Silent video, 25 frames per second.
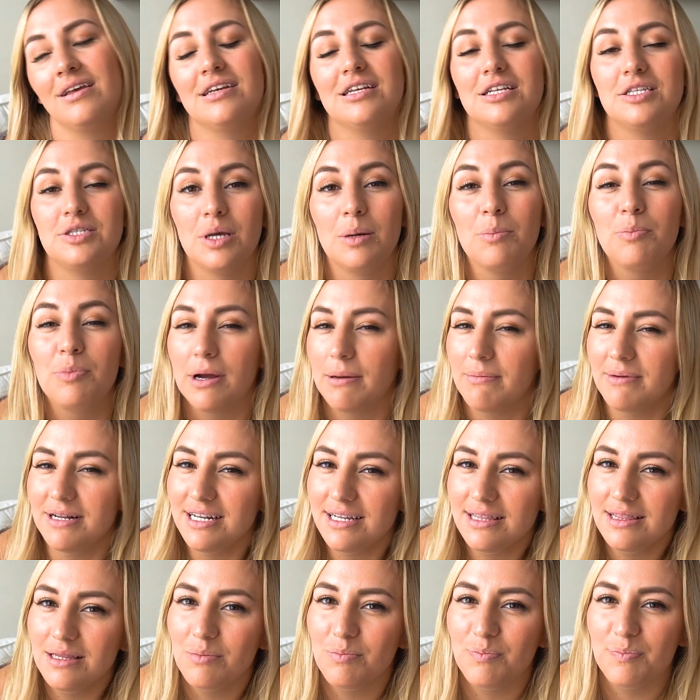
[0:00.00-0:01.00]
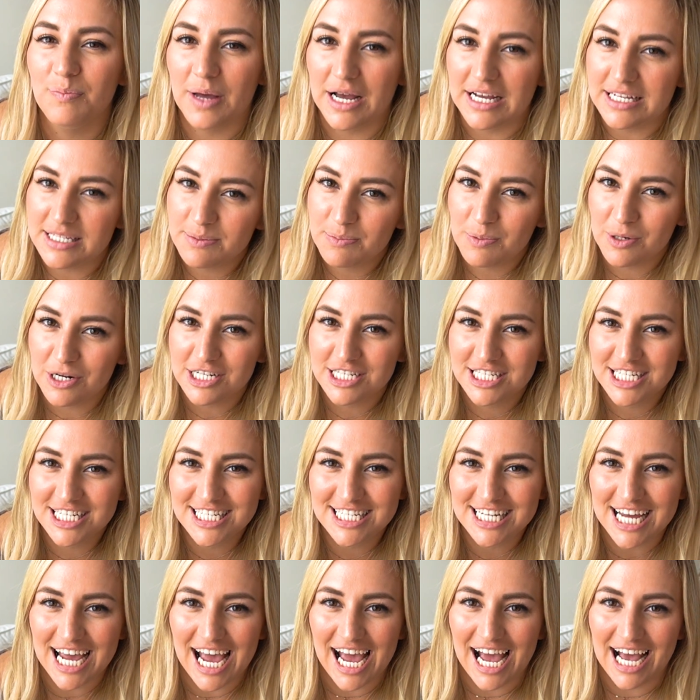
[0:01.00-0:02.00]
So I'm probably not the best person
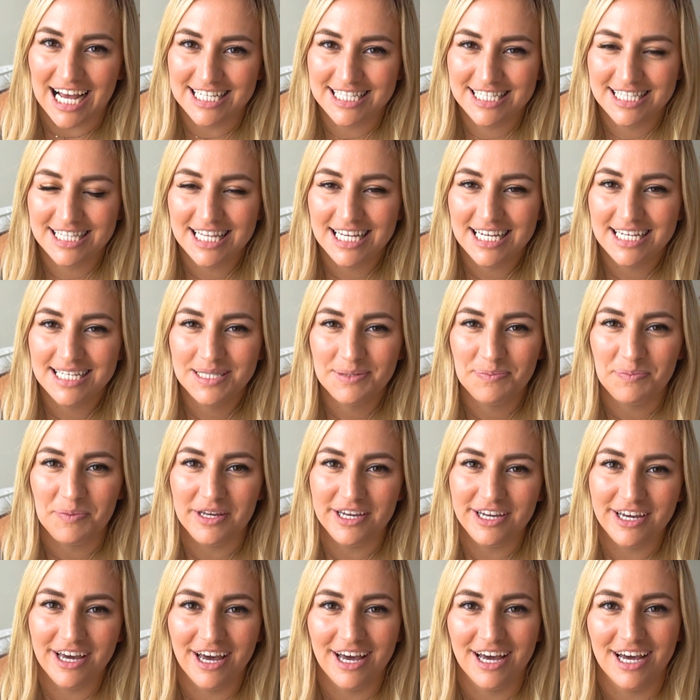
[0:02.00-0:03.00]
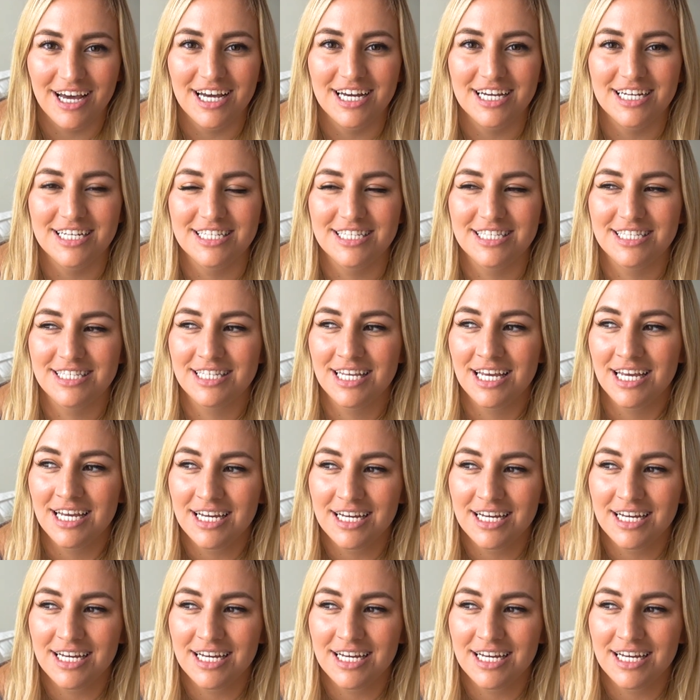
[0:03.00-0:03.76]
to ask this because